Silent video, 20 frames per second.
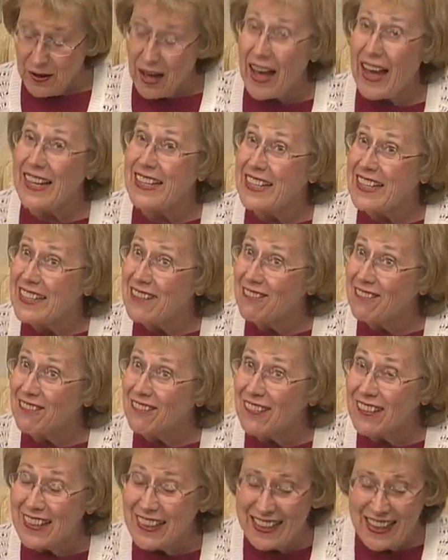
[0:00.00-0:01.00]
I didn't
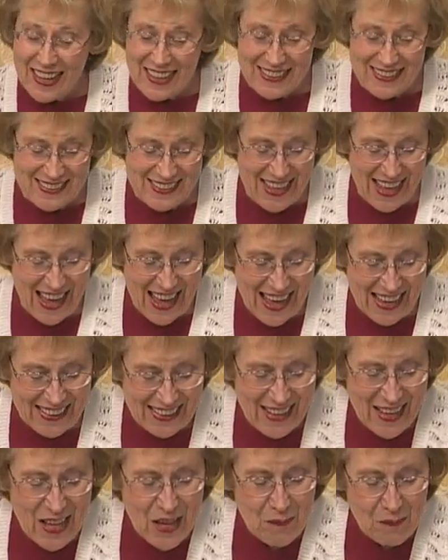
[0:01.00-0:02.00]
realize that,
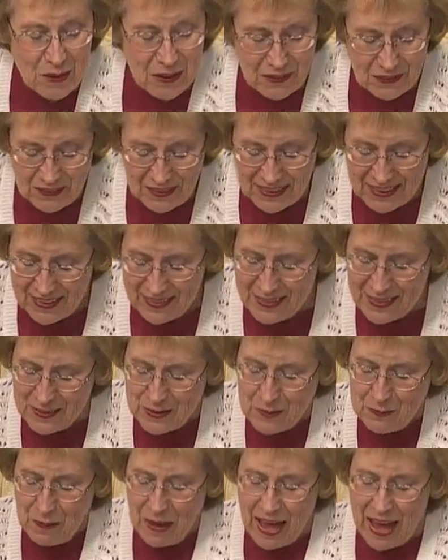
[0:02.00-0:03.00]
but look at
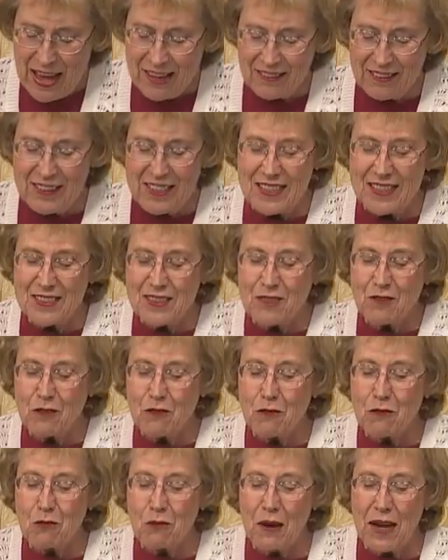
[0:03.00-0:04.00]
this pattern. It's
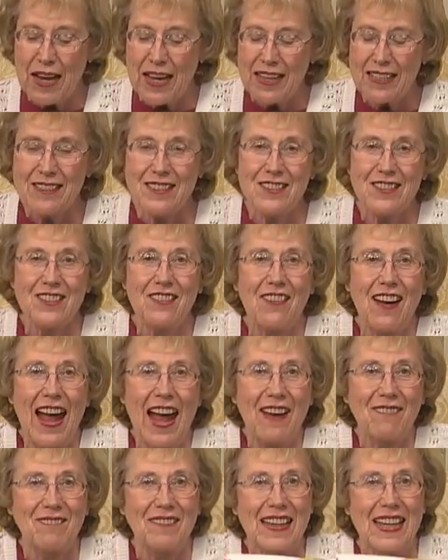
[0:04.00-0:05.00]
great
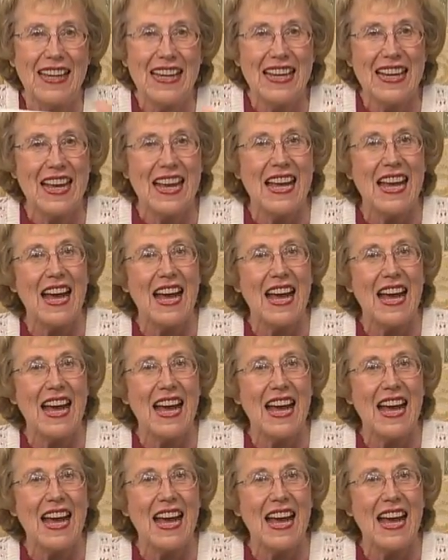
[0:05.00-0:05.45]
scrappy.